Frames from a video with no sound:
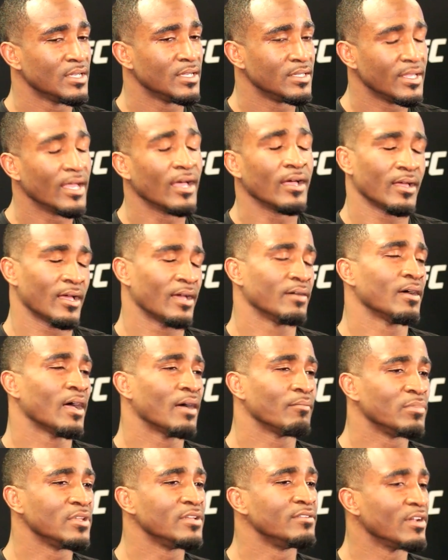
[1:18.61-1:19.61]
Yeah,
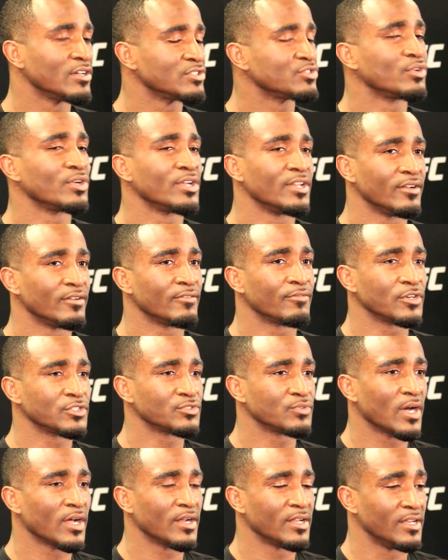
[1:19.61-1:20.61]
I believed I was going to get it in the
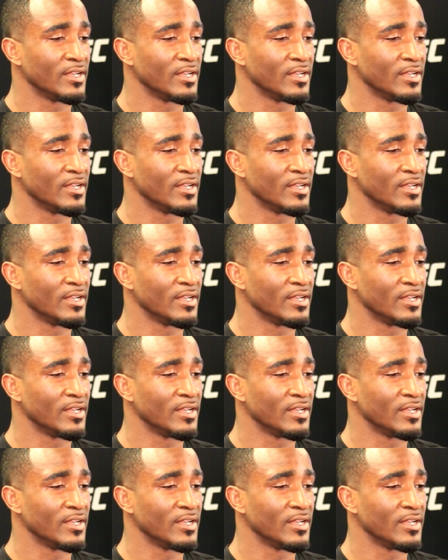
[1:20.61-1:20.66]
first round.